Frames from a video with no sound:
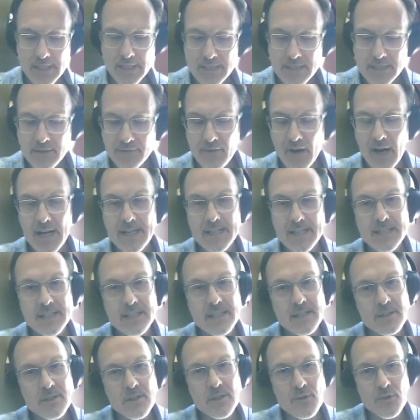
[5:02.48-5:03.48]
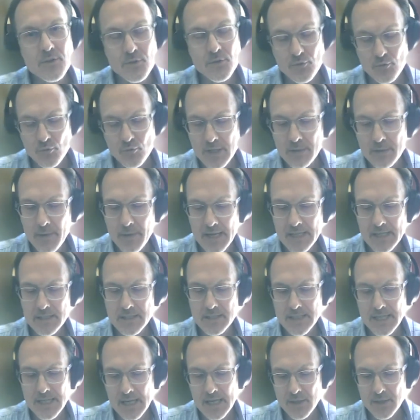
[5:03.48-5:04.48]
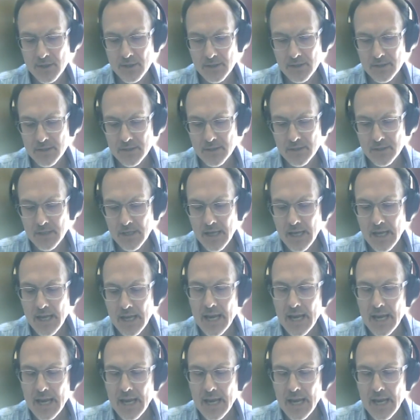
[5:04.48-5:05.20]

it's divided into three main sections.